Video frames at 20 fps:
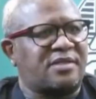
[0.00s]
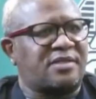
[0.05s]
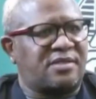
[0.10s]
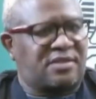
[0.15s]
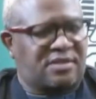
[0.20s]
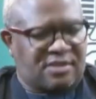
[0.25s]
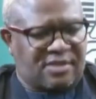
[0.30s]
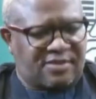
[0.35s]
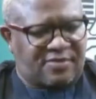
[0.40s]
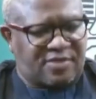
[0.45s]

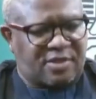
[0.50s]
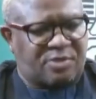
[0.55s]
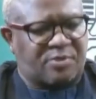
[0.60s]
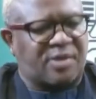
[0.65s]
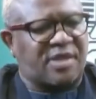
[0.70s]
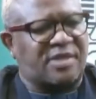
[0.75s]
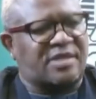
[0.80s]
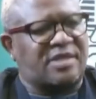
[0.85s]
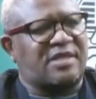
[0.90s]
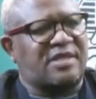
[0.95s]
They've
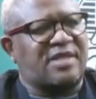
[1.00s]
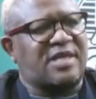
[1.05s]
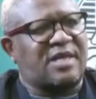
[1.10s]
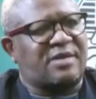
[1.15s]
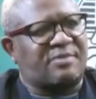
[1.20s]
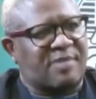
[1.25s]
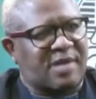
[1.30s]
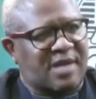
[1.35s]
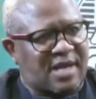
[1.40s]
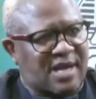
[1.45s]
respected that
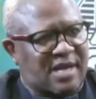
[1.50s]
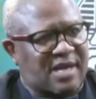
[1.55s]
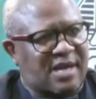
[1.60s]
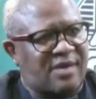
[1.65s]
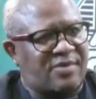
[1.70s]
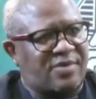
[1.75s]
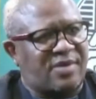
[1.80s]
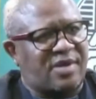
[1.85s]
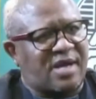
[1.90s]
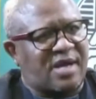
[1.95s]
by
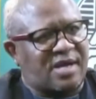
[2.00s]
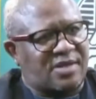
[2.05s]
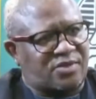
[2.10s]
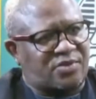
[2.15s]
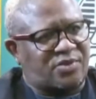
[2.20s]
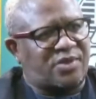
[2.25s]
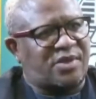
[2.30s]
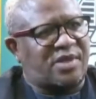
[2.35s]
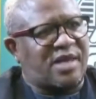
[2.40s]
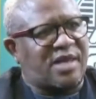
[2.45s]
allowing us to
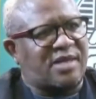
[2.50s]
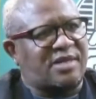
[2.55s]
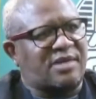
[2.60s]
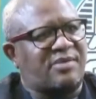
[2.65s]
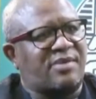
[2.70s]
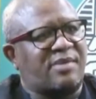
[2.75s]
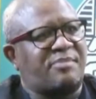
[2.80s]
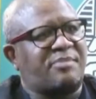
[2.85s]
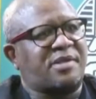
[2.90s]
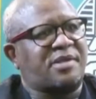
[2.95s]
elect our
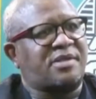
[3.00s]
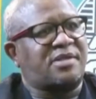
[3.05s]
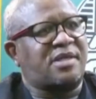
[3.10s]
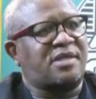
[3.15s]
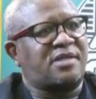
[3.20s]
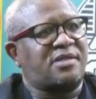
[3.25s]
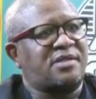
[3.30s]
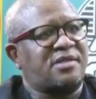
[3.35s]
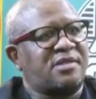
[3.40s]
president,